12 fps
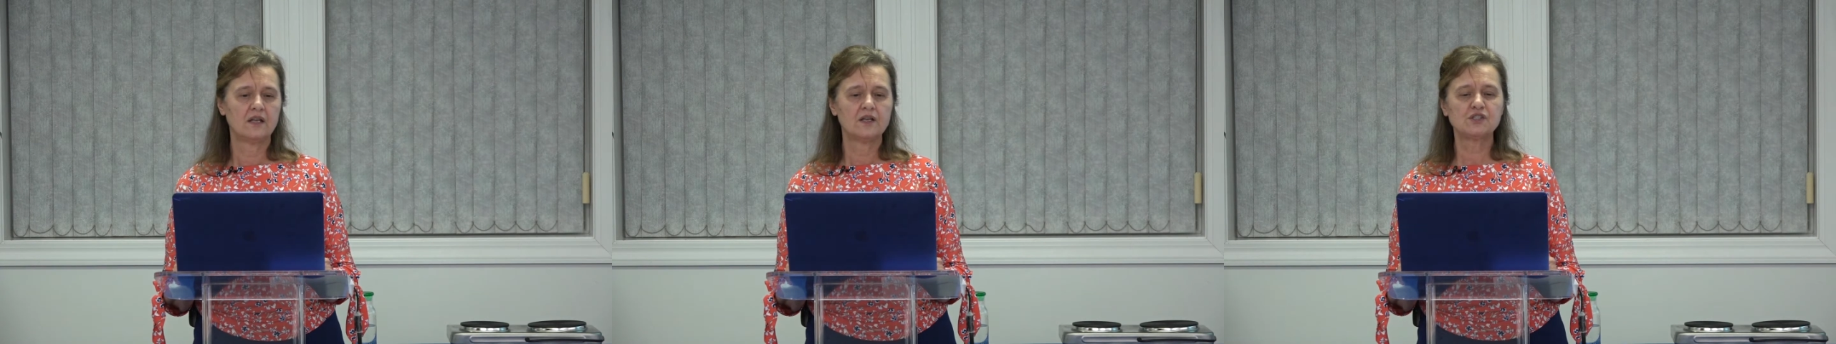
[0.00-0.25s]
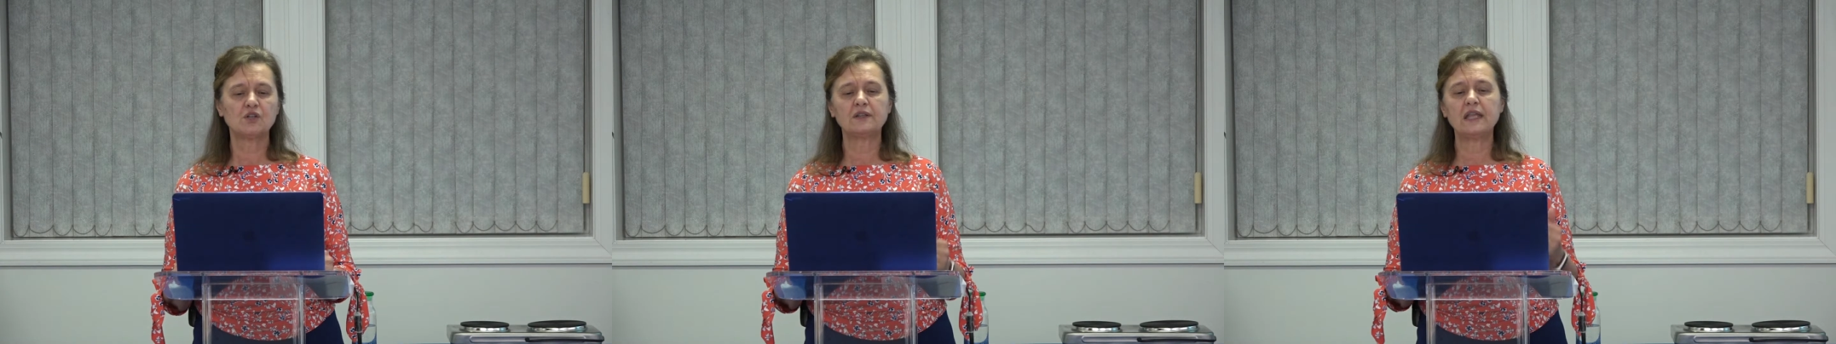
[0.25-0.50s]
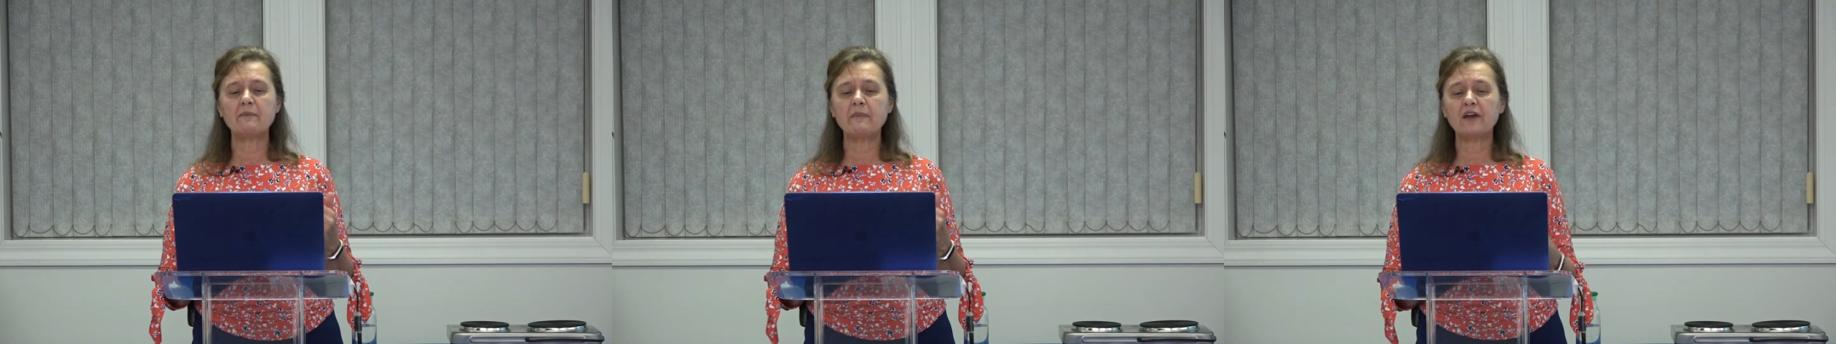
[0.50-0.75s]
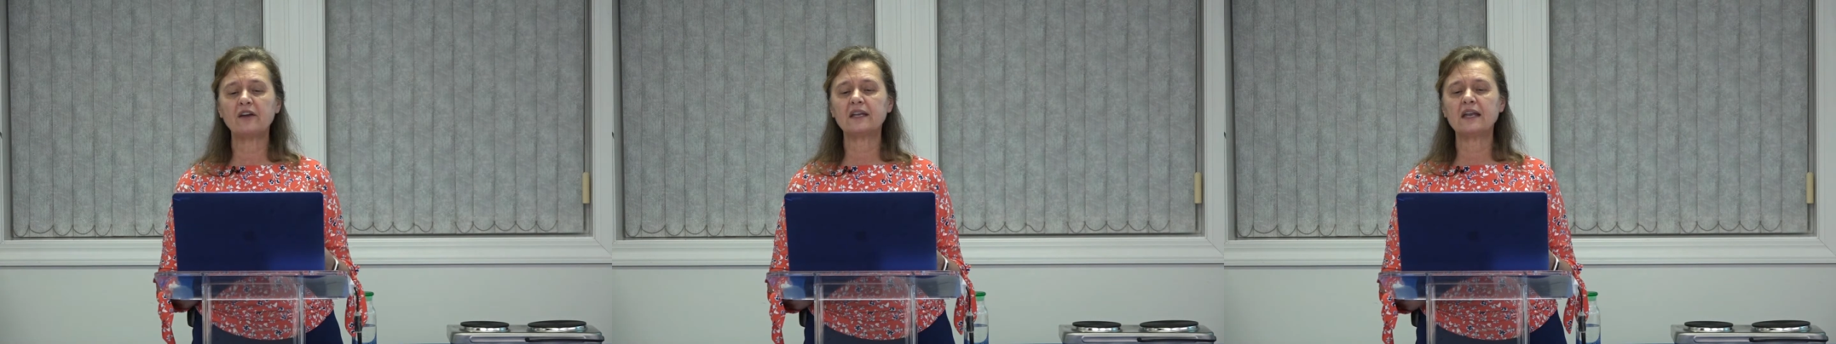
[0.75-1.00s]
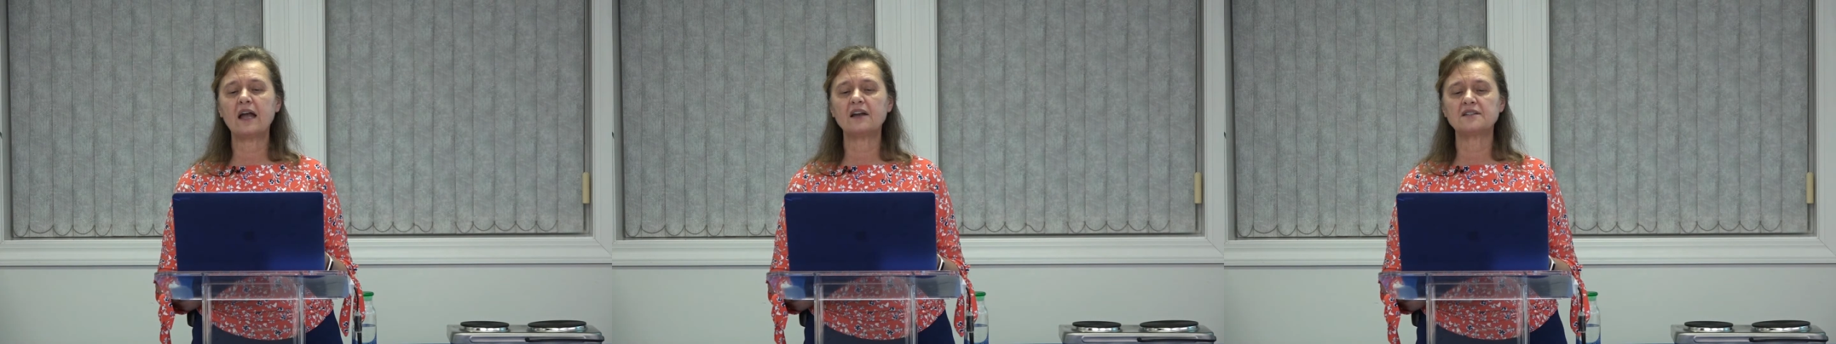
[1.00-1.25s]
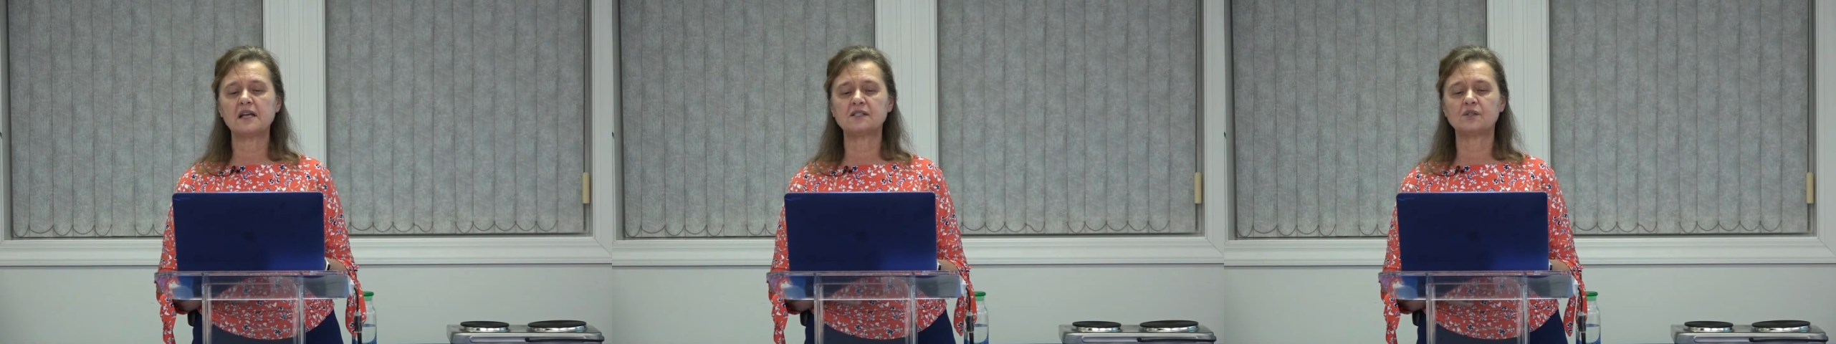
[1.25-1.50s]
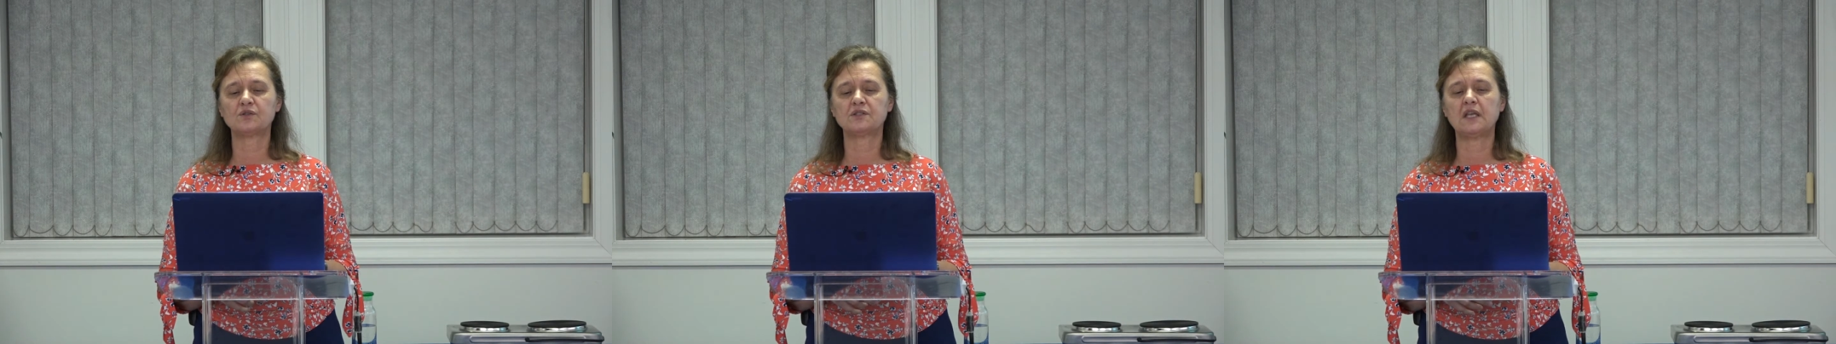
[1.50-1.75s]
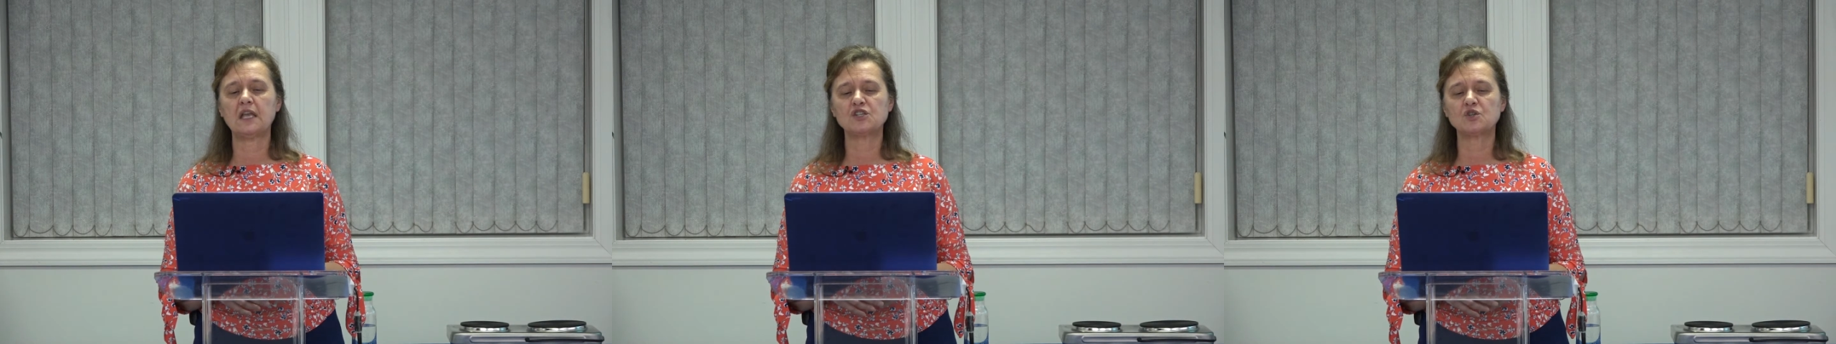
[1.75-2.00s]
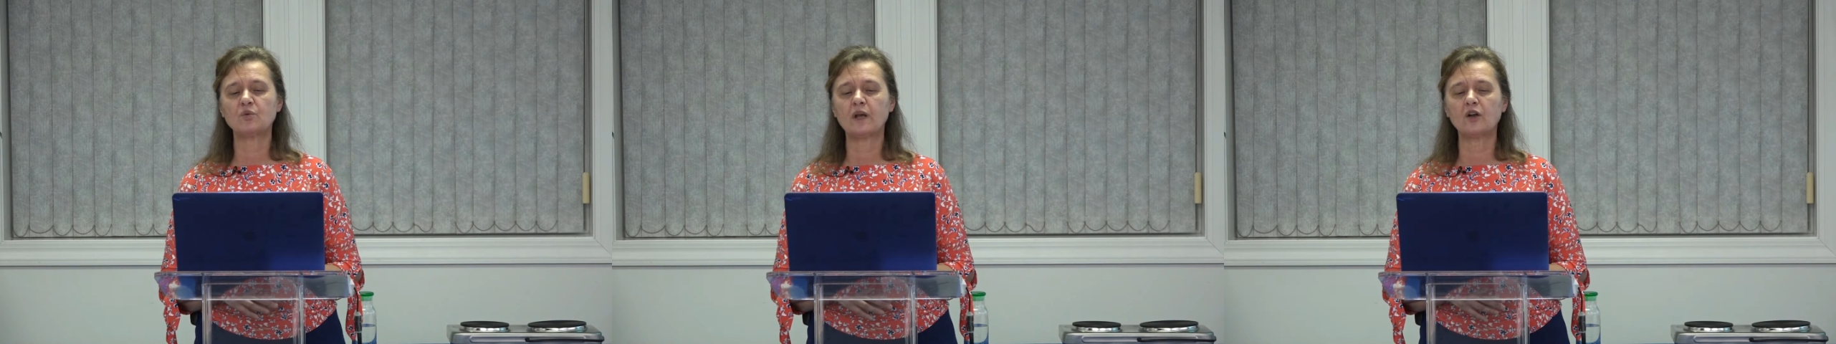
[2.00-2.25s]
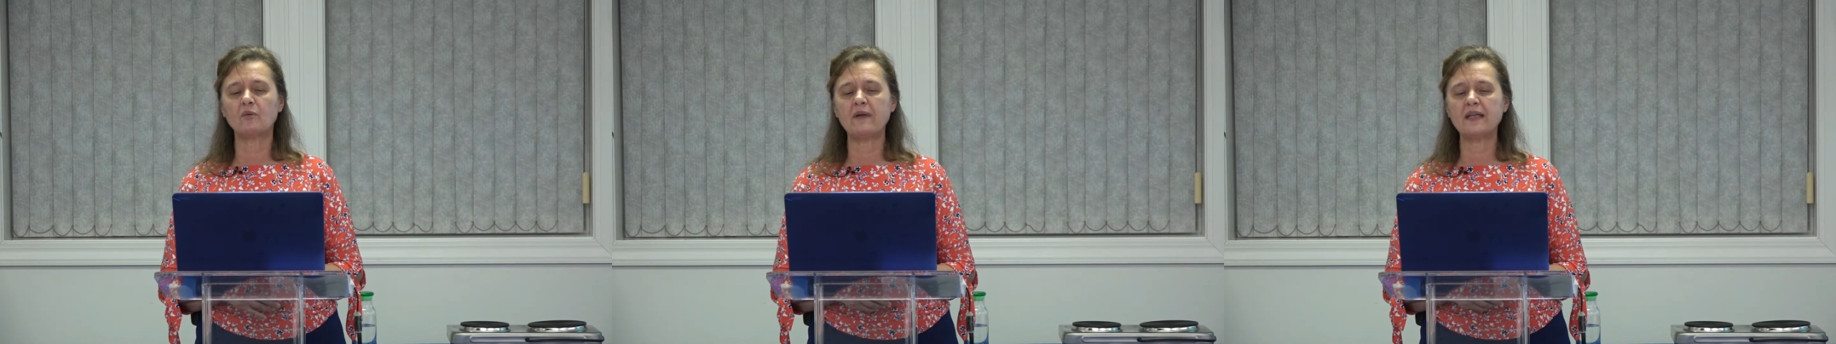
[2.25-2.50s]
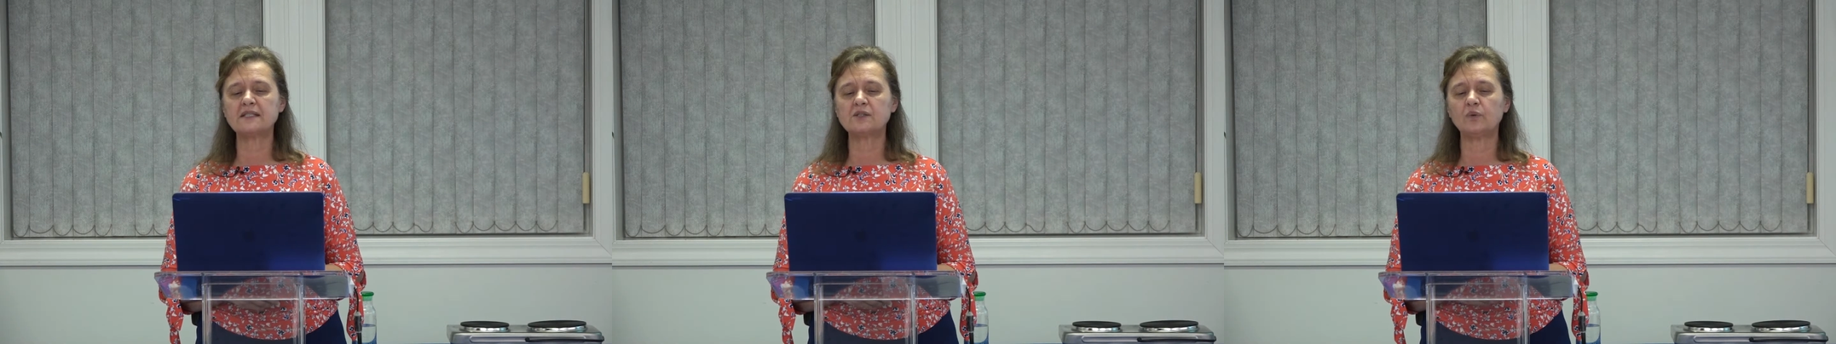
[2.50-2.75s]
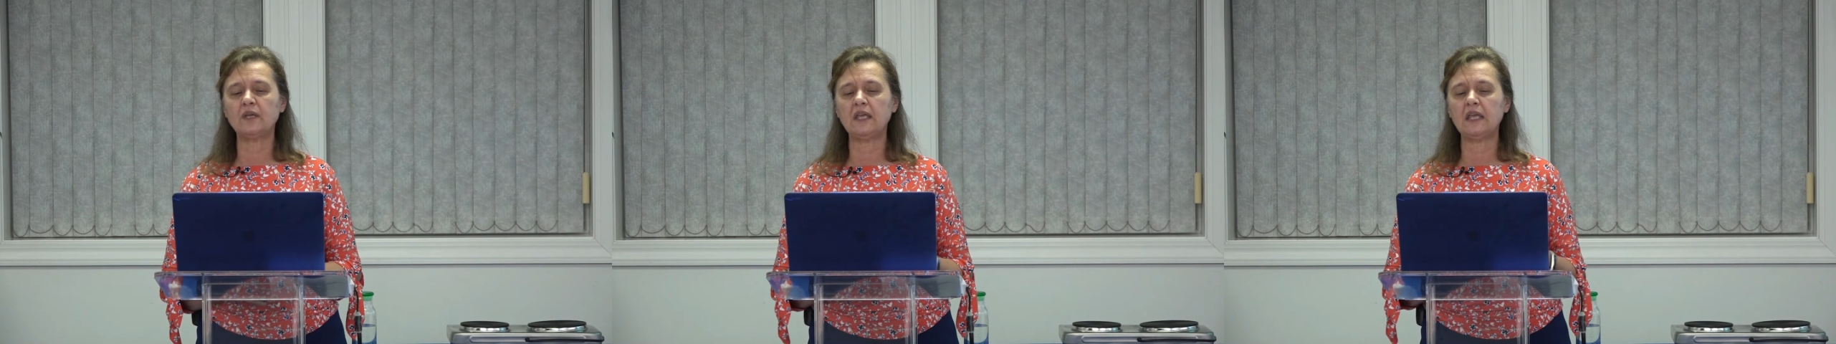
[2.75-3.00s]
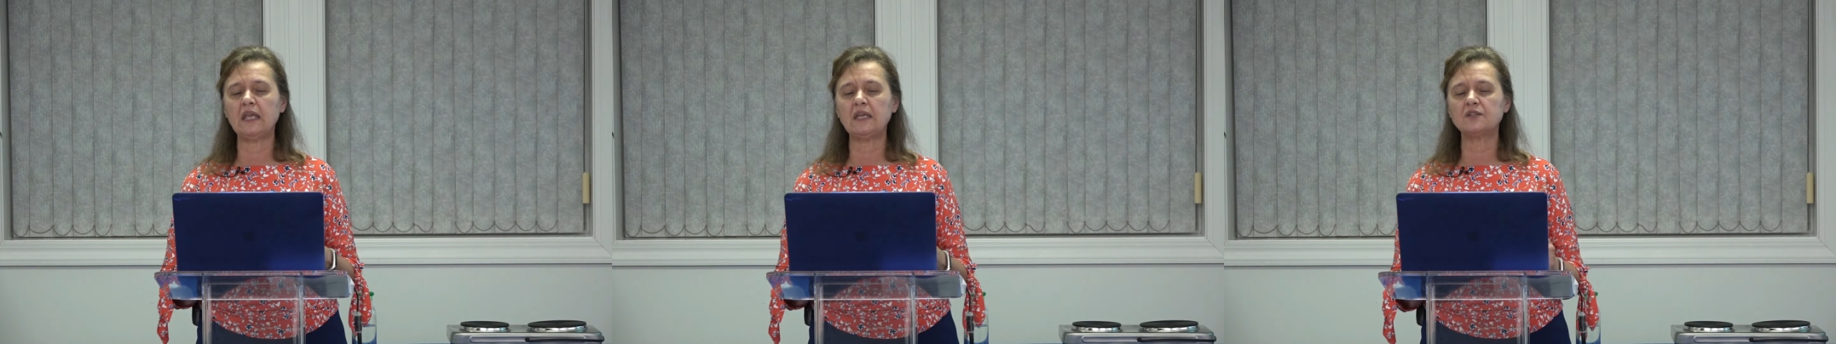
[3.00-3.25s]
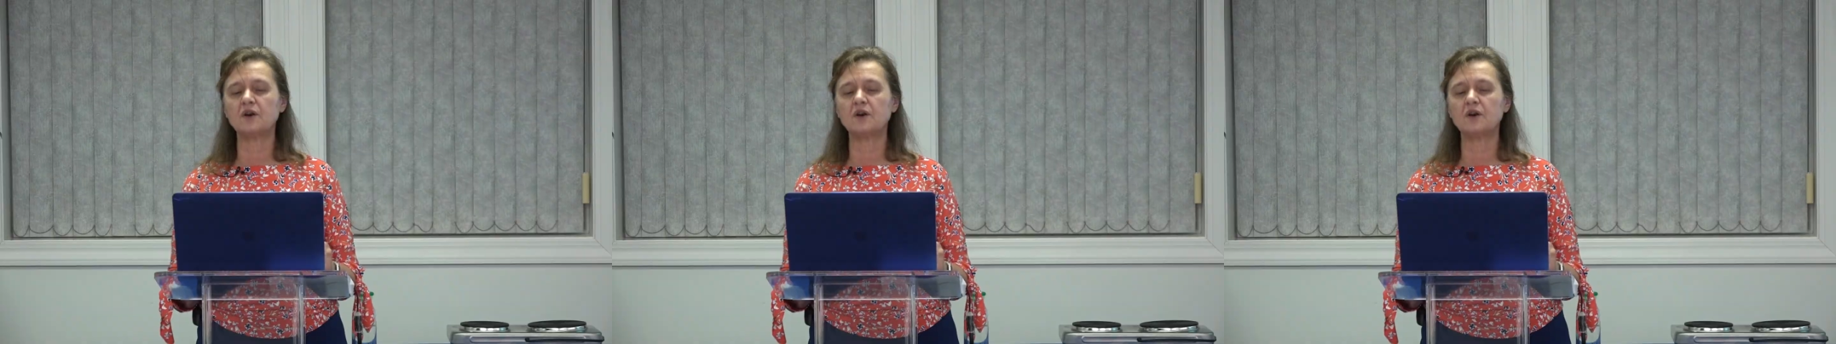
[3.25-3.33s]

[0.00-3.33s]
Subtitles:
So the American Heart Association recommends we eat